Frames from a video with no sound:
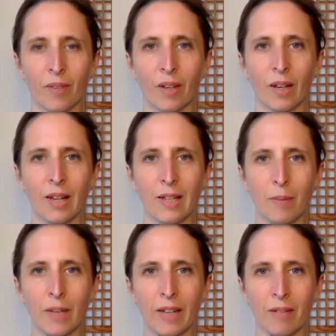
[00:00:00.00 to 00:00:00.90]
And let's
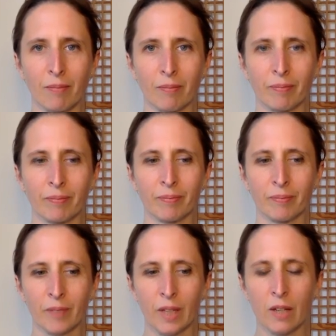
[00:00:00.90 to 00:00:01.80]
begin.
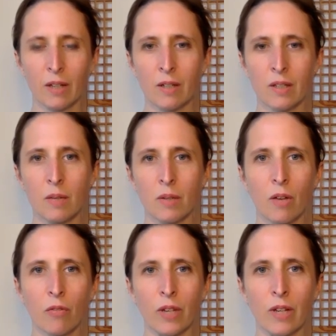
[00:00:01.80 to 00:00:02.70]
So with our
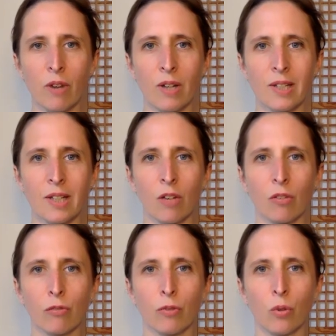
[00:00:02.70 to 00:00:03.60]
feet resting on the
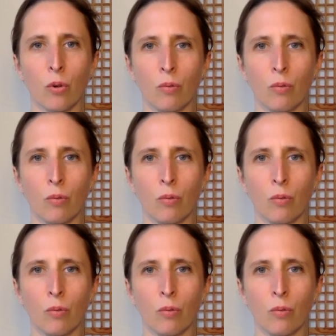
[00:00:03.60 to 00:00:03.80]
floor,